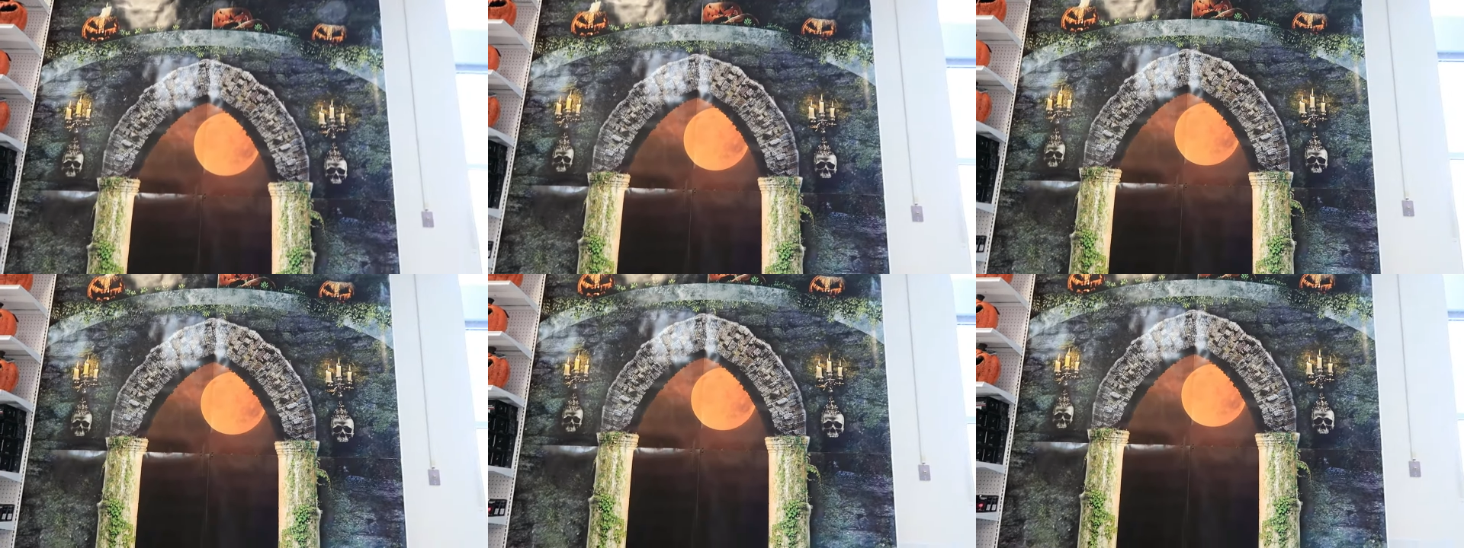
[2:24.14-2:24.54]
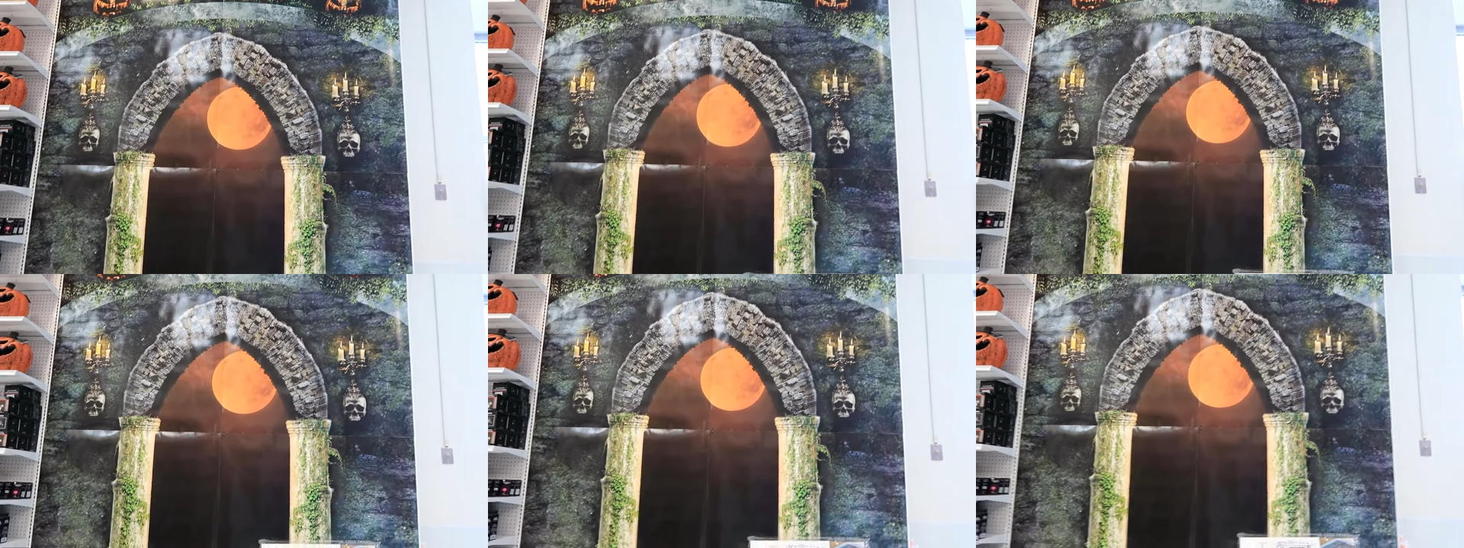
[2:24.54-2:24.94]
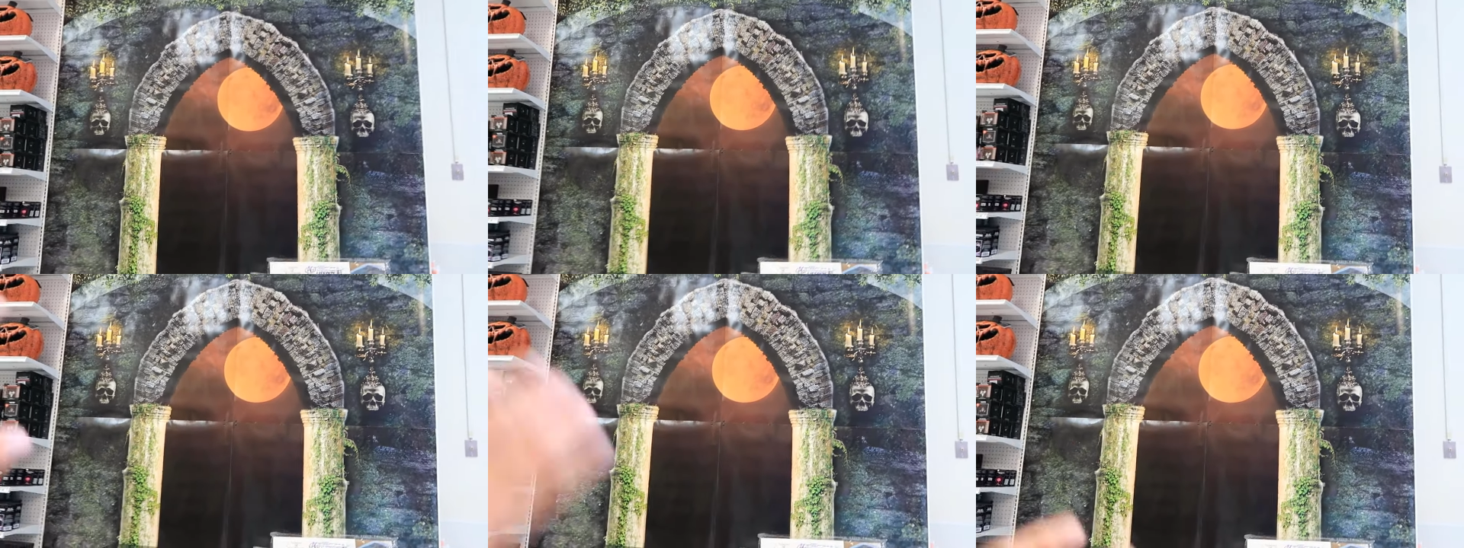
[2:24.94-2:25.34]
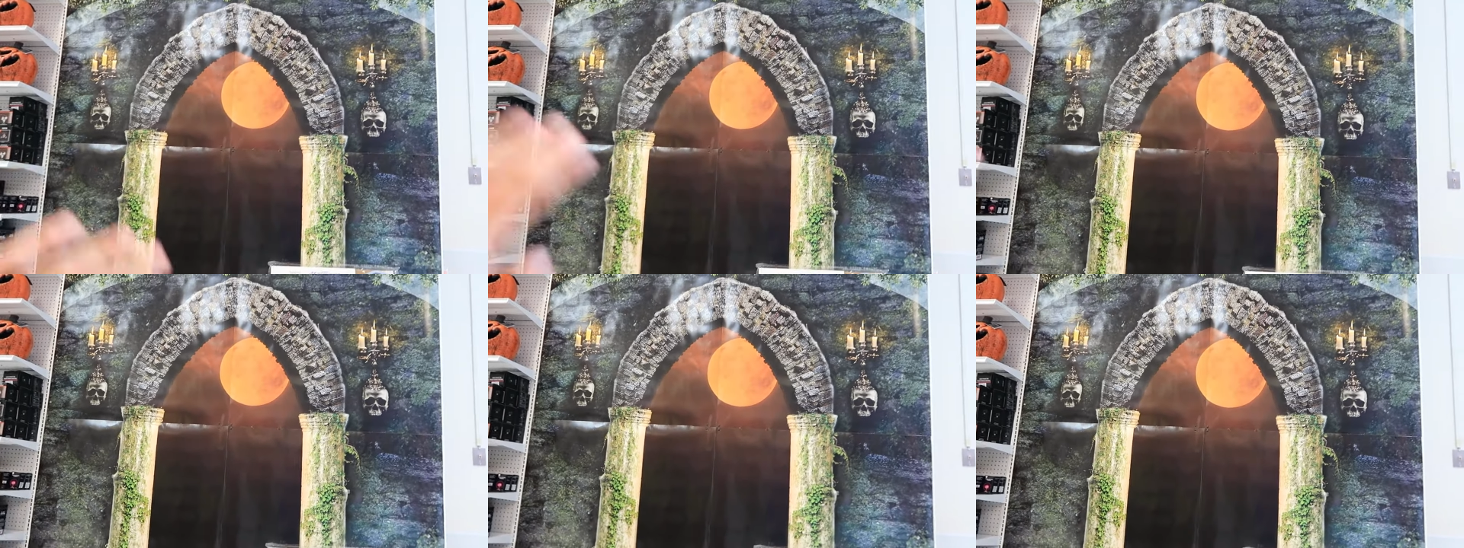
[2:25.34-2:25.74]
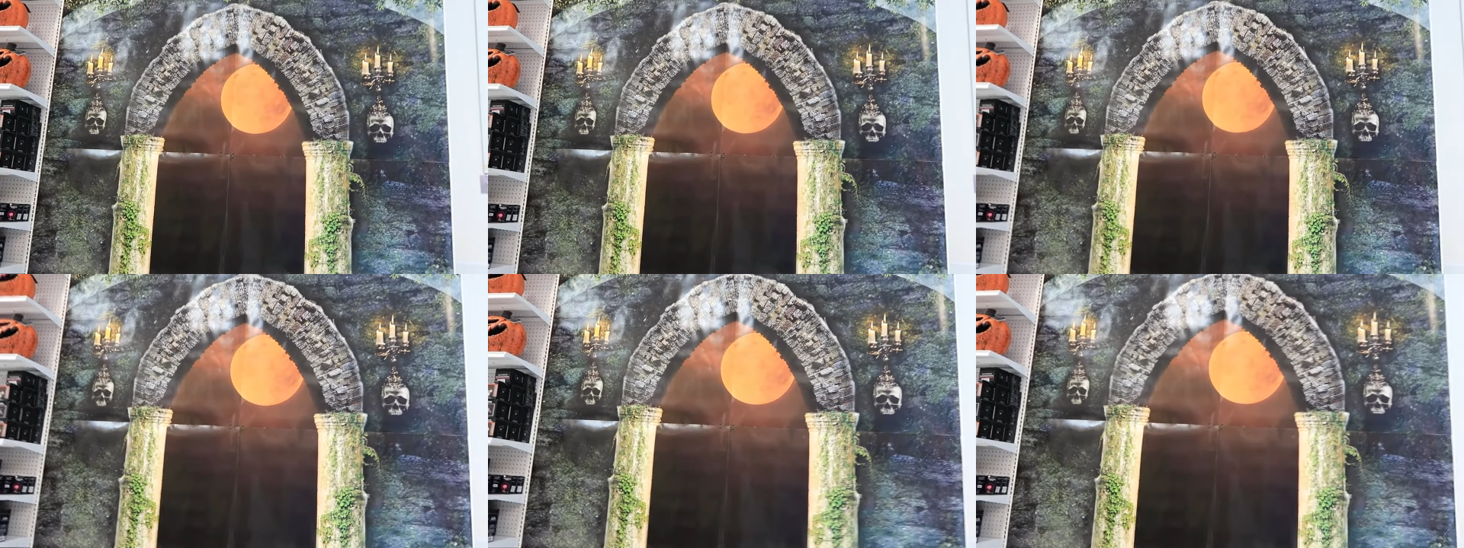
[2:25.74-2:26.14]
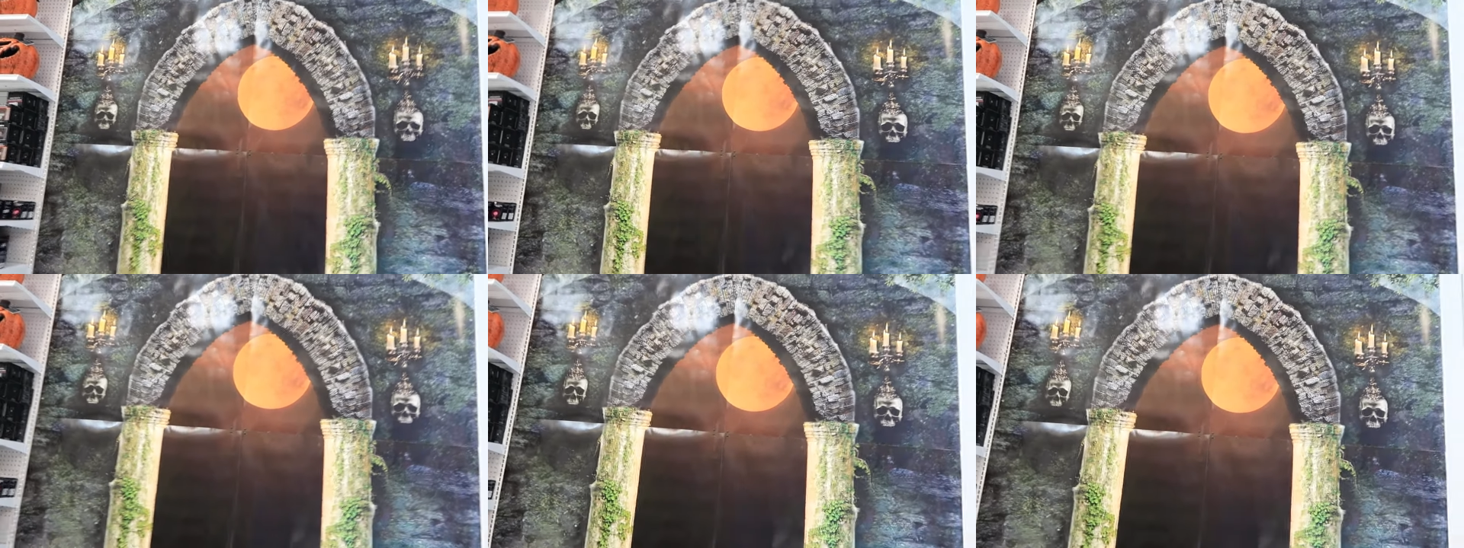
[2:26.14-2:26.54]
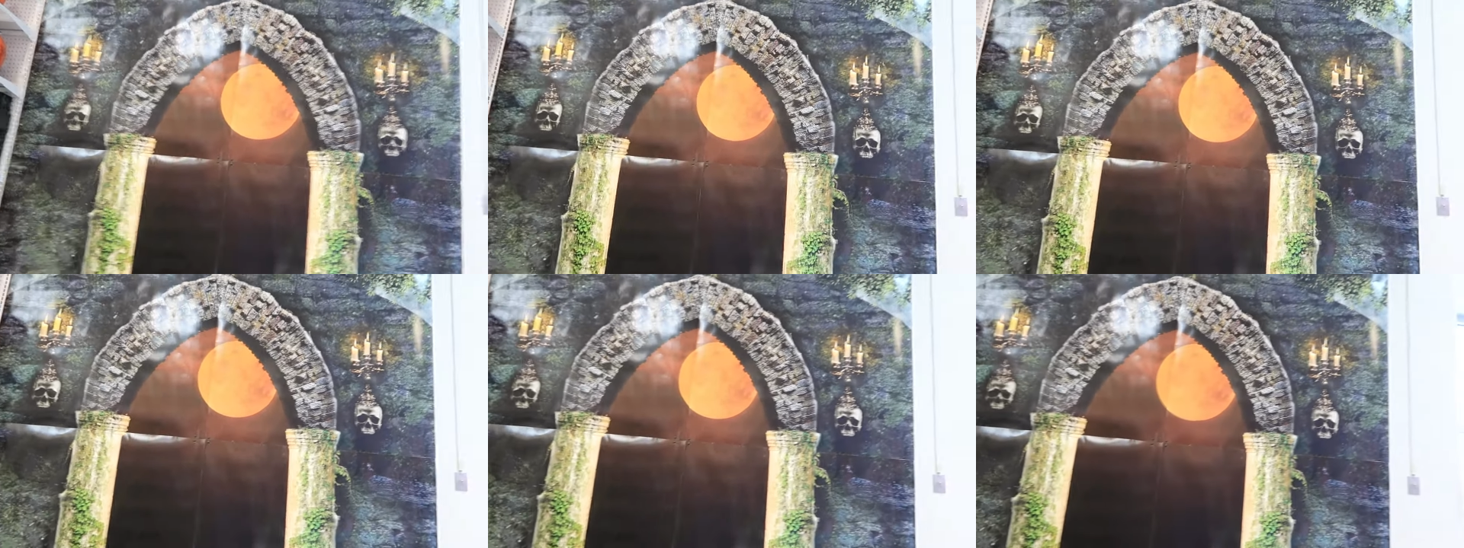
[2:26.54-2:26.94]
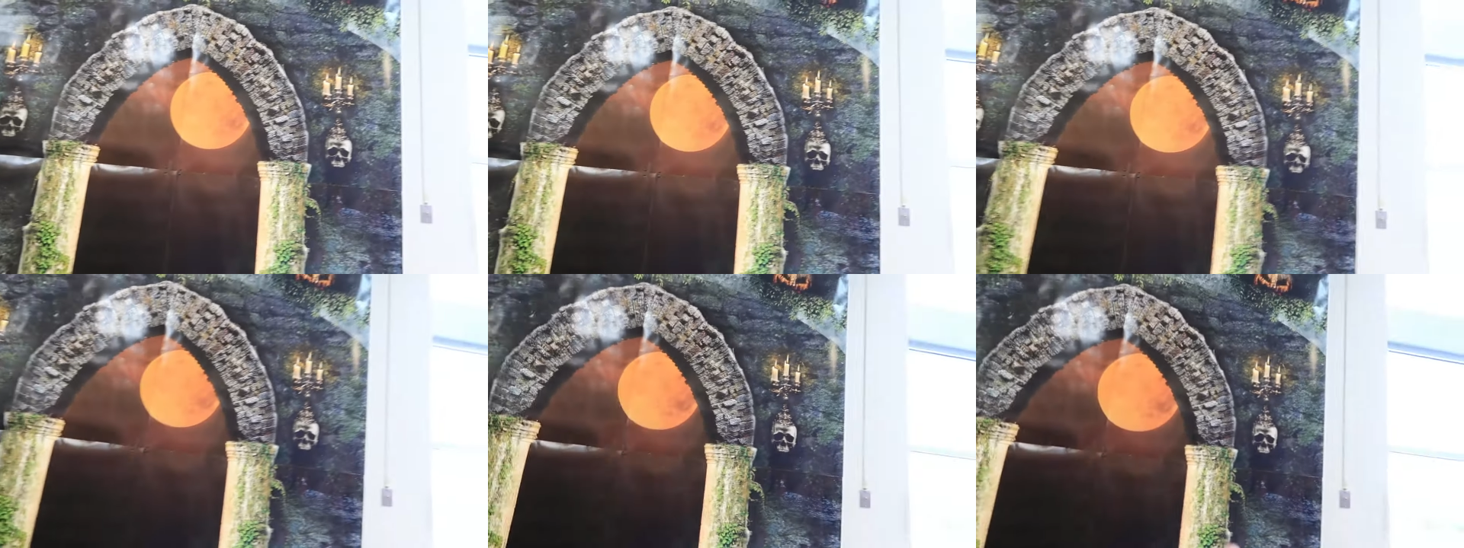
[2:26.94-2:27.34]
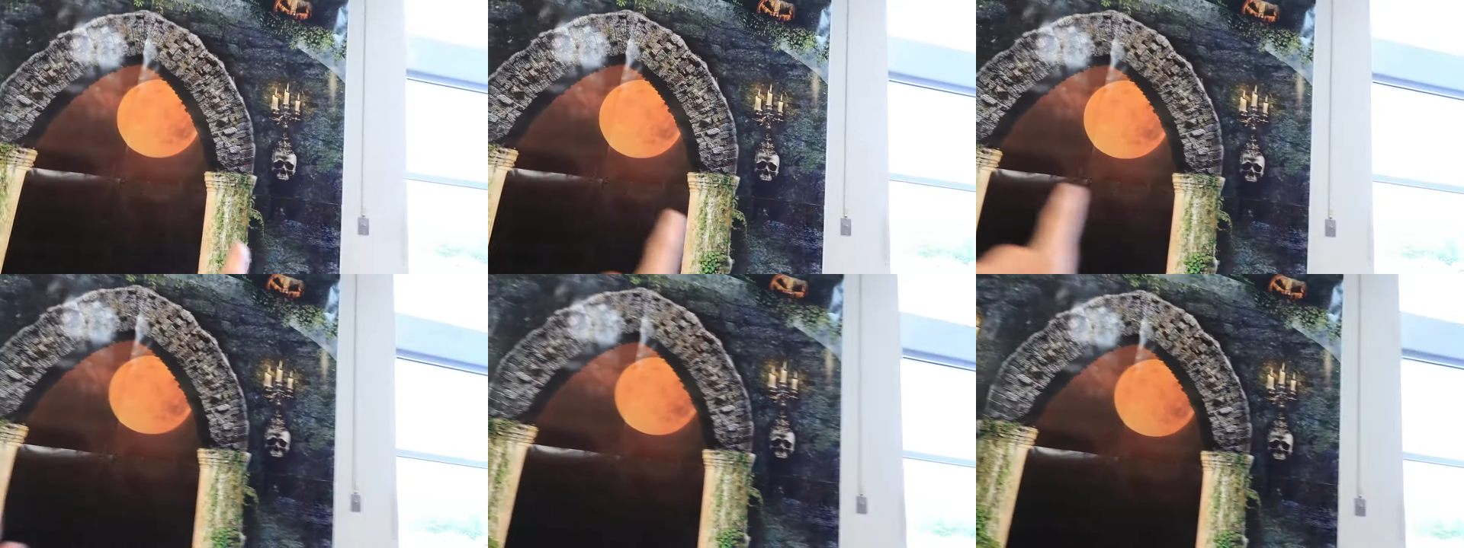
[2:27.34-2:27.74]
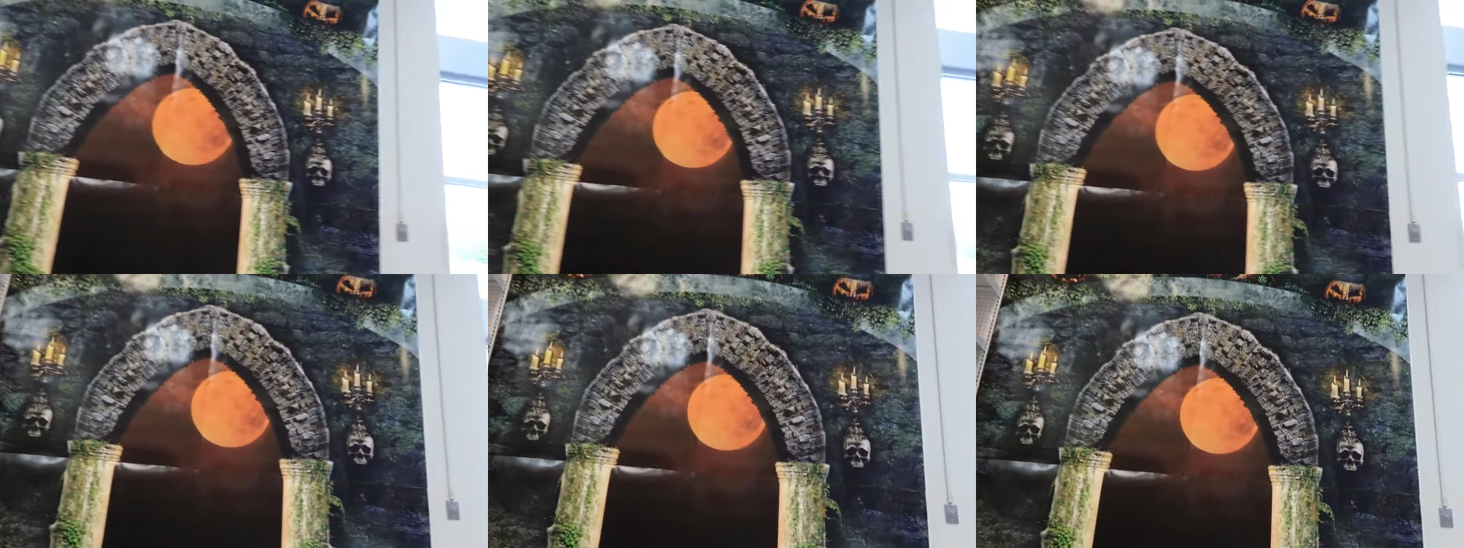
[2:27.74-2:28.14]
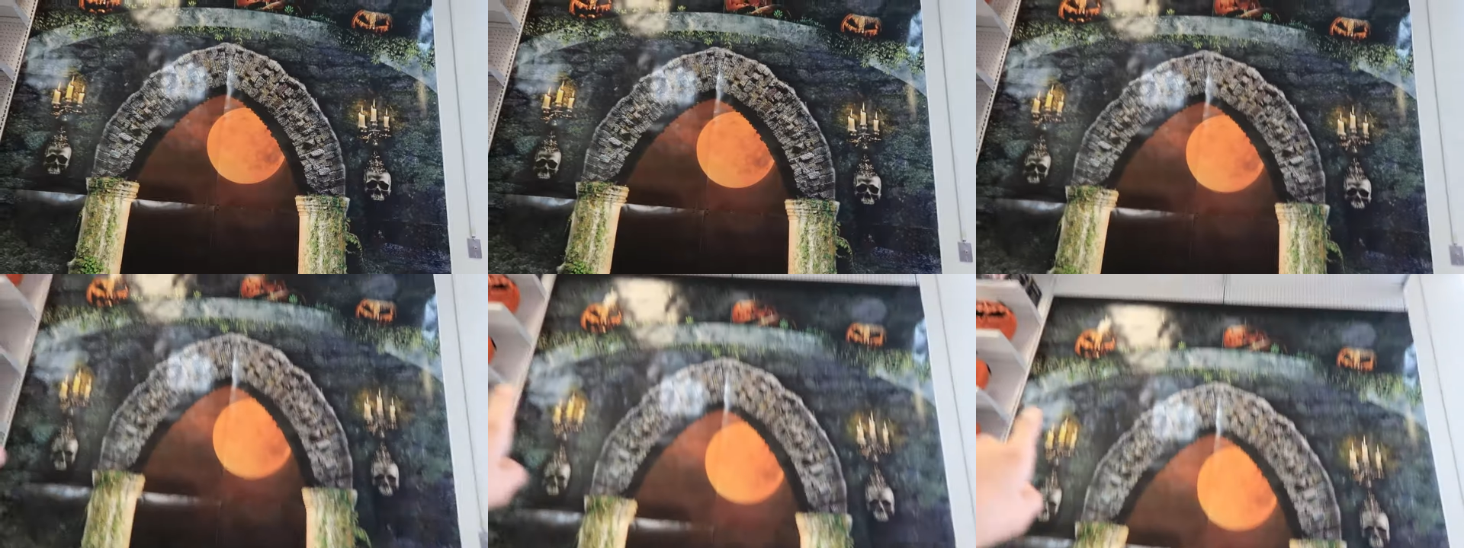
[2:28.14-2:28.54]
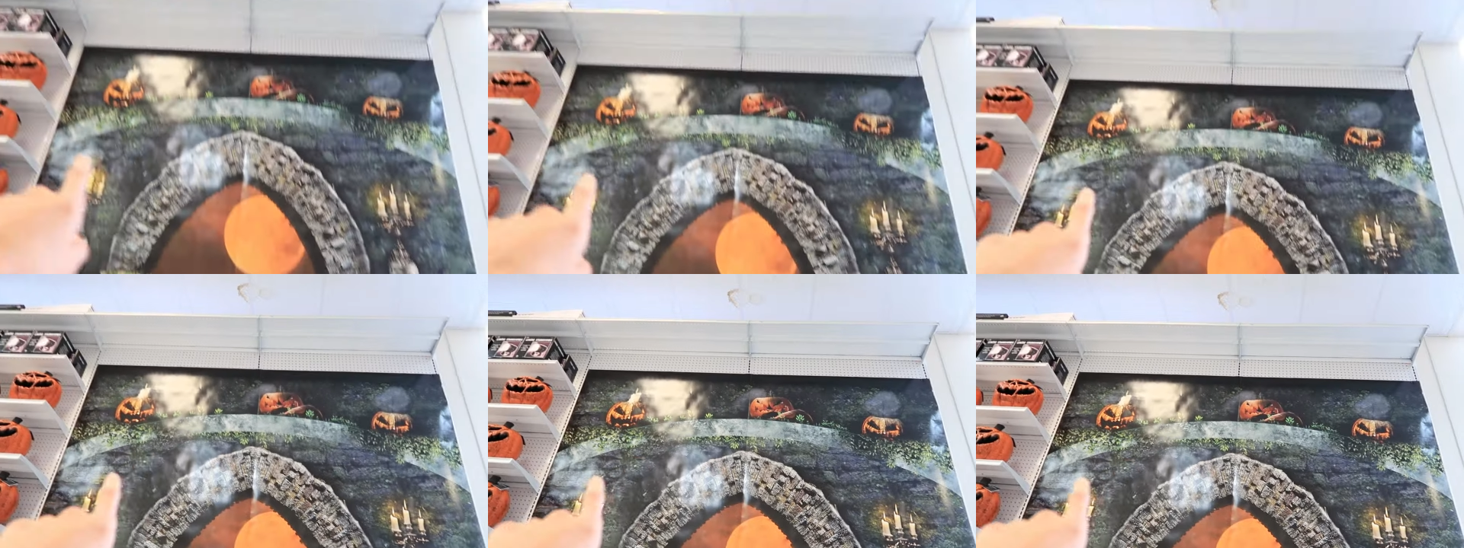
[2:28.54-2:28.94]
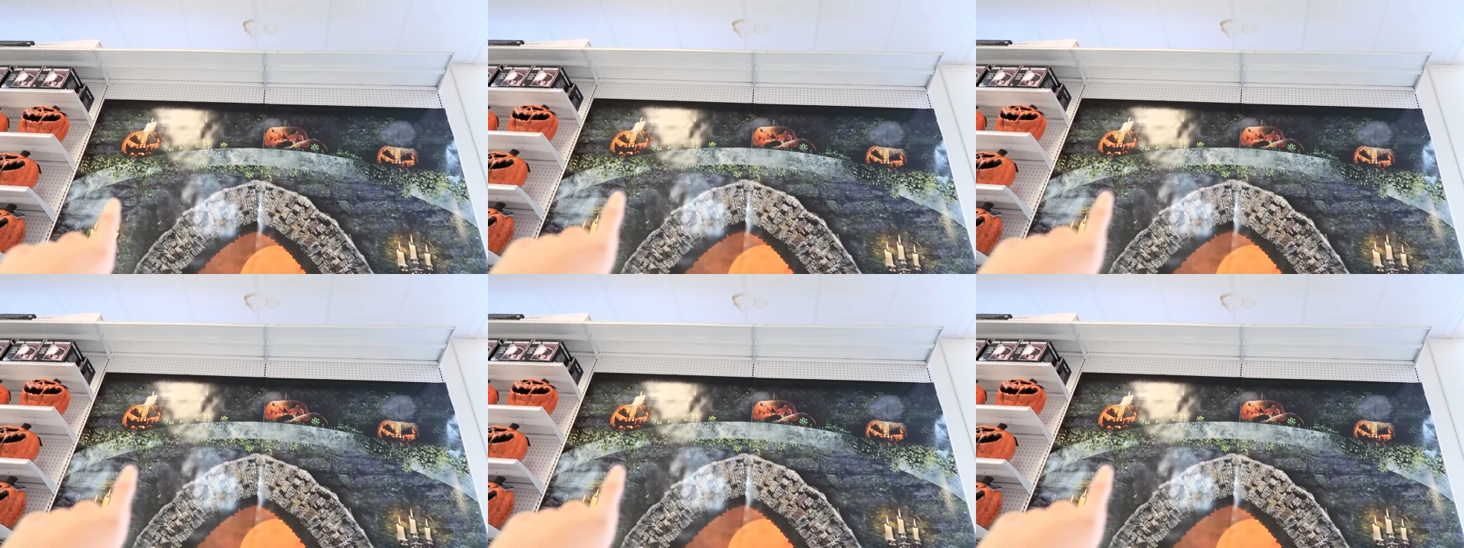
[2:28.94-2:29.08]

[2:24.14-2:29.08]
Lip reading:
No face is visible, so there are no lips to read.